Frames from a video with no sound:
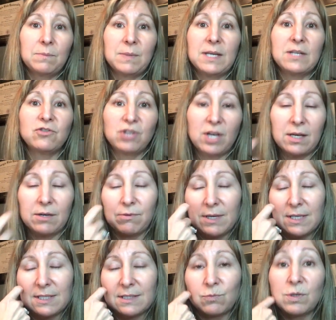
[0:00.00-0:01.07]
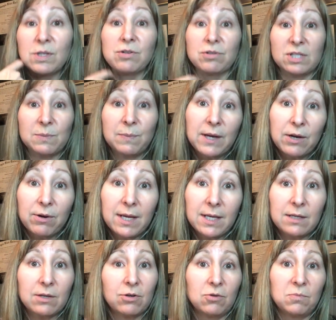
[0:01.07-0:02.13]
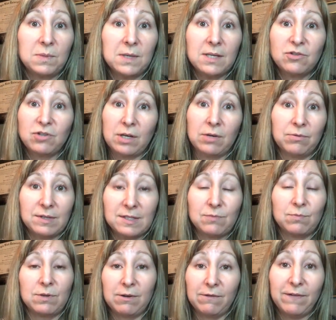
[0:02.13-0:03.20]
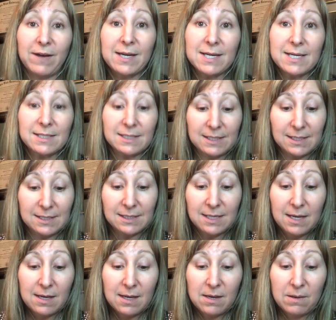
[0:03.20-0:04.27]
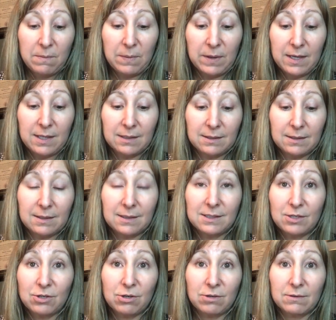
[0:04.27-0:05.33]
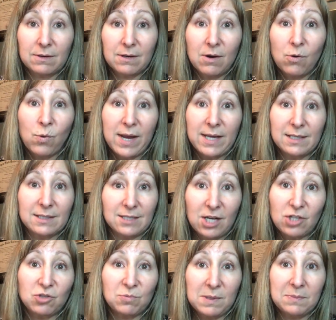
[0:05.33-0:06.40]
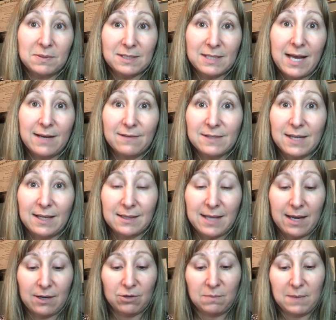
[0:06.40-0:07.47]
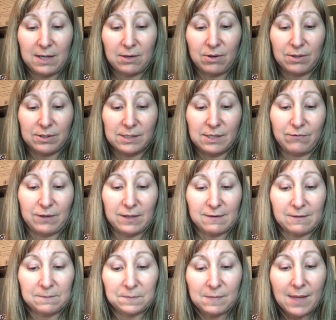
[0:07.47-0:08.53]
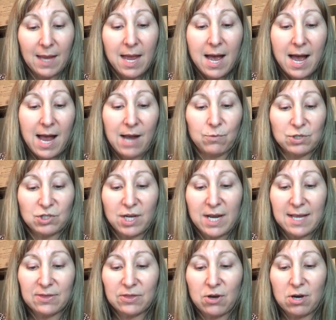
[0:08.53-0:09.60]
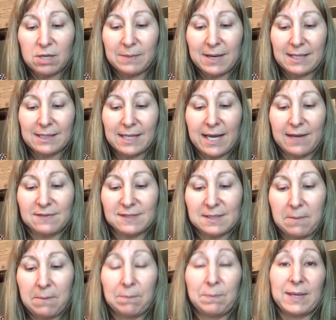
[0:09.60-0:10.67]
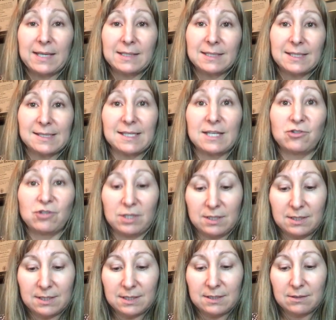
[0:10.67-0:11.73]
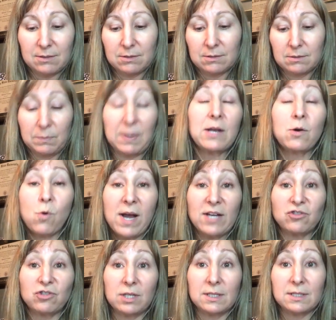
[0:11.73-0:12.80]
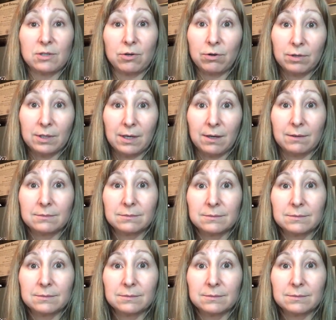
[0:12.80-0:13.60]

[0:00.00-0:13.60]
being generous with your spirit. It could be generous with your finances. But, a way to touch people's lives like that could make all the difference. I wish I had thought about life's big decisions, big questions earlier.